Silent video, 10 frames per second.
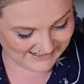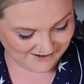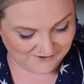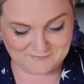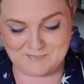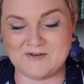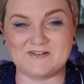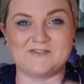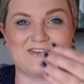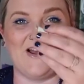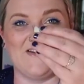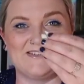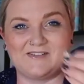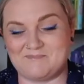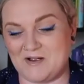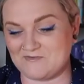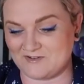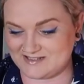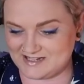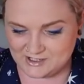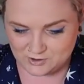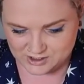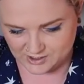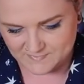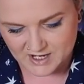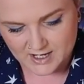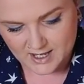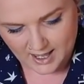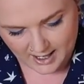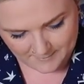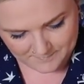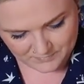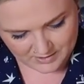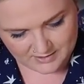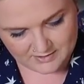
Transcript: so I've pulled off those, or both ones, and then I'm going to do it. Um,